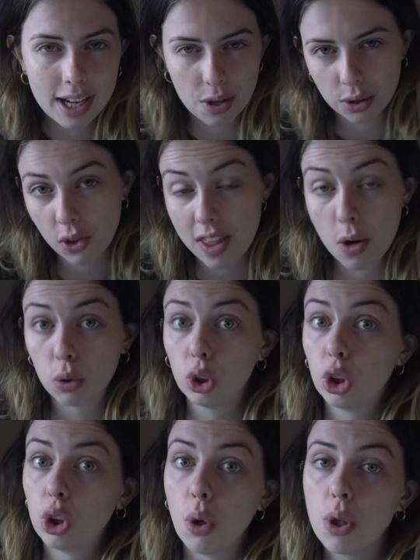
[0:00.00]
and also they don't
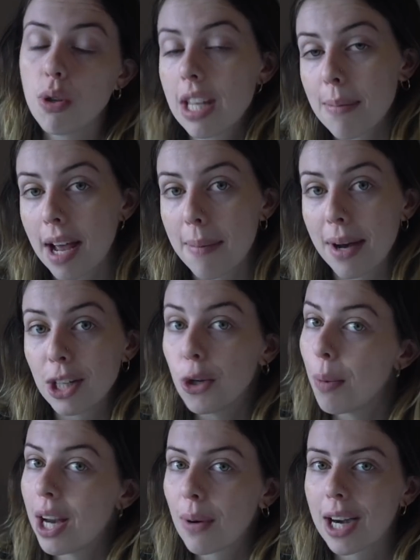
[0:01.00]
show you the amount of money you
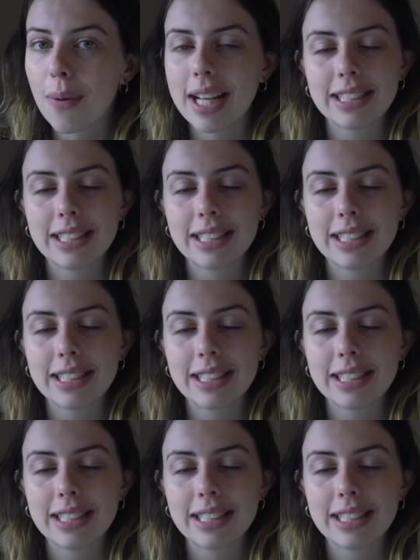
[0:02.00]
made right away.